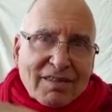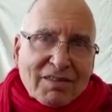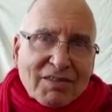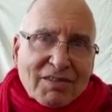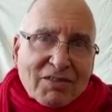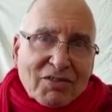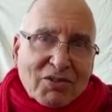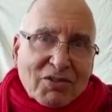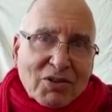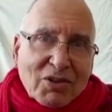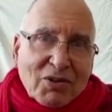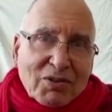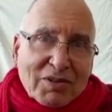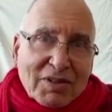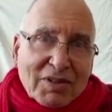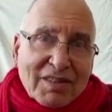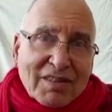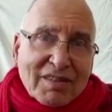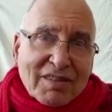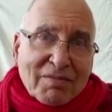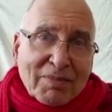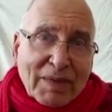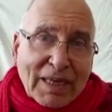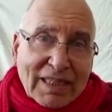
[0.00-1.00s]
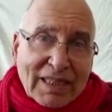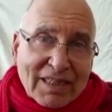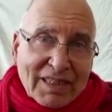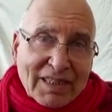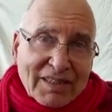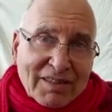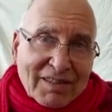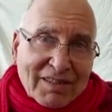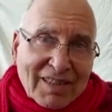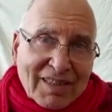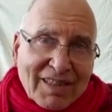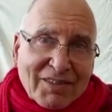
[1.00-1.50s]
So this is
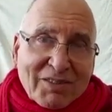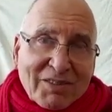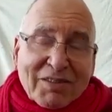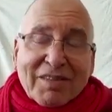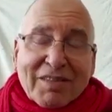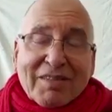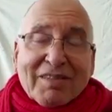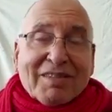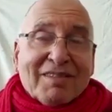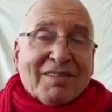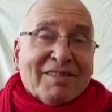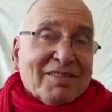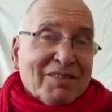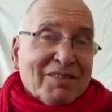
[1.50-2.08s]
painting. Can you see that?